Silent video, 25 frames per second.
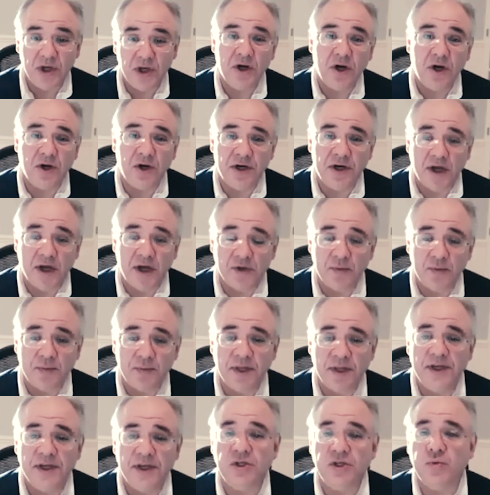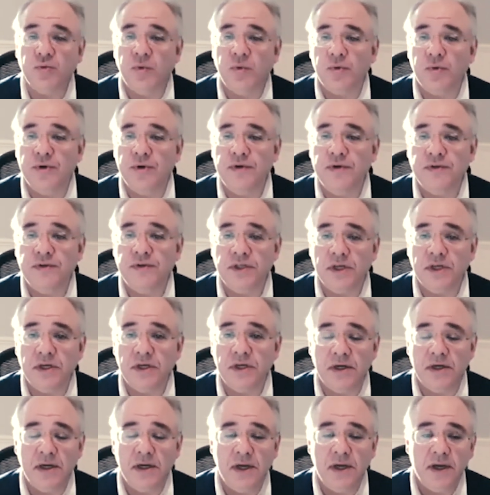are another place where we've
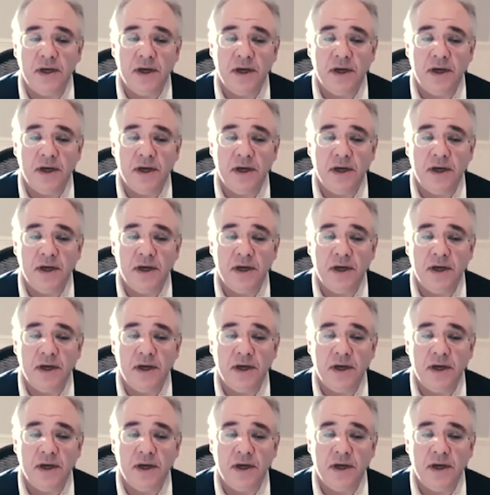seen